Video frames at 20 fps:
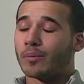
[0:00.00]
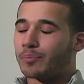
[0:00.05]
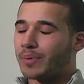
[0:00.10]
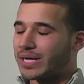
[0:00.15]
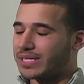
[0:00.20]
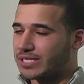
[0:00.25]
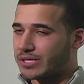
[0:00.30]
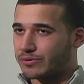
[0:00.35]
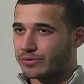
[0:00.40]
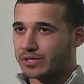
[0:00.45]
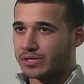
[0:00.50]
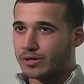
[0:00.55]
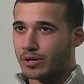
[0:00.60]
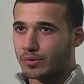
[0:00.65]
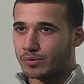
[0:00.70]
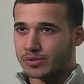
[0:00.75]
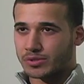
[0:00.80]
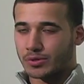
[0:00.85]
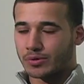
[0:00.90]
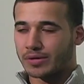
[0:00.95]
but I didn't really know what
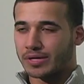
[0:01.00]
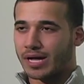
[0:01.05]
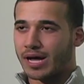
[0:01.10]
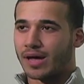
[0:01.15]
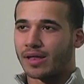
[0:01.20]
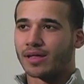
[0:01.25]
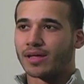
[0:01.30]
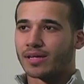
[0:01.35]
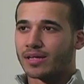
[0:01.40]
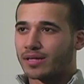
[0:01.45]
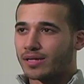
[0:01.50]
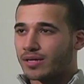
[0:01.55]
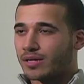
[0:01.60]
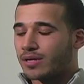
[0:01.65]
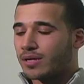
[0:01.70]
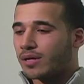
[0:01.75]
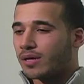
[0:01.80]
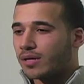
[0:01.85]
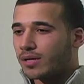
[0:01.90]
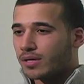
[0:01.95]
was going on.
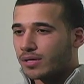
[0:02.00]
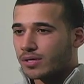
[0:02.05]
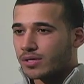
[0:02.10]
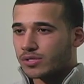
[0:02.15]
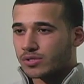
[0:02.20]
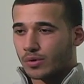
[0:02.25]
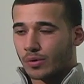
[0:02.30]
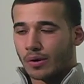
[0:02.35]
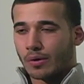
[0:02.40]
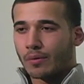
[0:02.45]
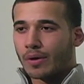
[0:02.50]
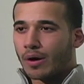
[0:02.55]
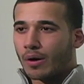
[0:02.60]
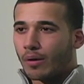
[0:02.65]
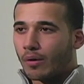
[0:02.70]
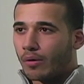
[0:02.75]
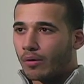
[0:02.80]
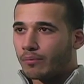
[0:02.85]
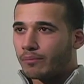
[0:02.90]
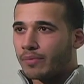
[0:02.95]
So when I went
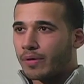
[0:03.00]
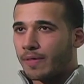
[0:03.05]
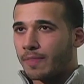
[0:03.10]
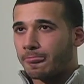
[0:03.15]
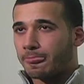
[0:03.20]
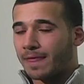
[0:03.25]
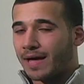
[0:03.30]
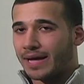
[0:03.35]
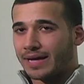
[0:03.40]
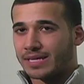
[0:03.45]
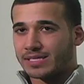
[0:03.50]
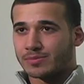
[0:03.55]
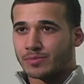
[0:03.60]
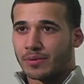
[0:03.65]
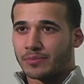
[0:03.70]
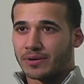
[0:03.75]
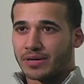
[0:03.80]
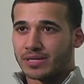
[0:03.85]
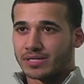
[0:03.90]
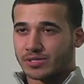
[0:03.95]
home, I guess my
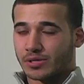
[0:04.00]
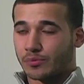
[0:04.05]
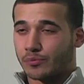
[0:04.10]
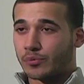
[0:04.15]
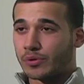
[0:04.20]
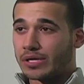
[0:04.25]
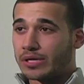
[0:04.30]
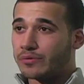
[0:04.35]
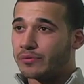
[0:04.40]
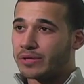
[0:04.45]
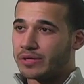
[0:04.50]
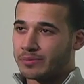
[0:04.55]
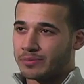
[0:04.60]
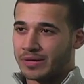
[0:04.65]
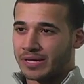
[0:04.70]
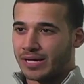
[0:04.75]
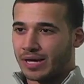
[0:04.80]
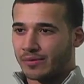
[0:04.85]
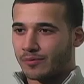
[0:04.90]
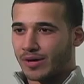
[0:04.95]
parents are really, really
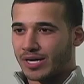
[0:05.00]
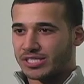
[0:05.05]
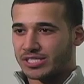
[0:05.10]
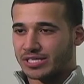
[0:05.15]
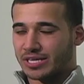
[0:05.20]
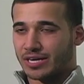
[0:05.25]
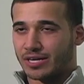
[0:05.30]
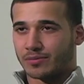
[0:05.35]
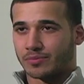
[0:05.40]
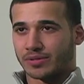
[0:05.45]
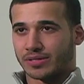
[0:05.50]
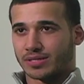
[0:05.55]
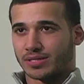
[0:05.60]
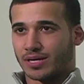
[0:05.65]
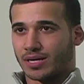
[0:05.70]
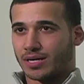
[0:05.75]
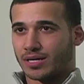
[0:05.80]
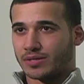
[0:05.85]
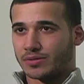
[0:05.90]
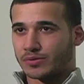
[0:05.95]
big on watching Arabic
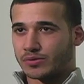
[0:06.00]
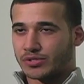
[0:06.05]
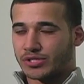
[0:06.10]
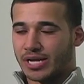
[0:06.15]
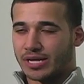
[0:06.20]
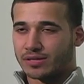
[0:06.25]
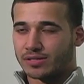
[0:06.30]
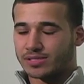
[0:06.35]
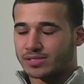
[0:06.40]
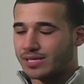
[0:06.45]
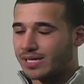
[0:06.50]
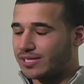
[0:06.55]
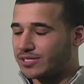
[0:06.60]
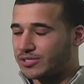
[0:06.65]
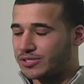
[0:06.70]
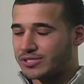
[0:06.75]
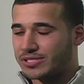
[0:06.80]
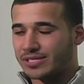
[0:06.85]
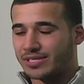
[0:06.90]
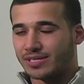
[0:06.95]
news channels, Al
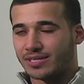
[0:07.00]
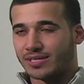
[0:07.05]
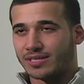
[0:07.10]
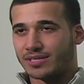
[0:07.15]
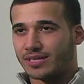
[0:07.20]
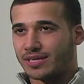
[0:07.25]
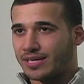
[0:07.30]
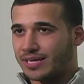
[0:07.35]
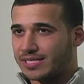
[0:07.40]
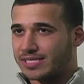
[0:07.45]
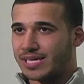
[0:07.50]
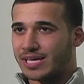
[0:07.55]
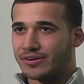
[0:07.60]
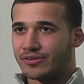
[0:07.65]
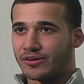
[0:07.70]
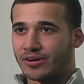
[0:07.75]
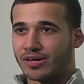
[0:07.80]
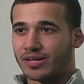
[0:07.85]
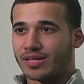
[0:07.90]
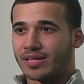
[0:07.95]
Jazeera,
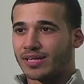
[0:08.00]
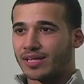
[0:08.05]
etc.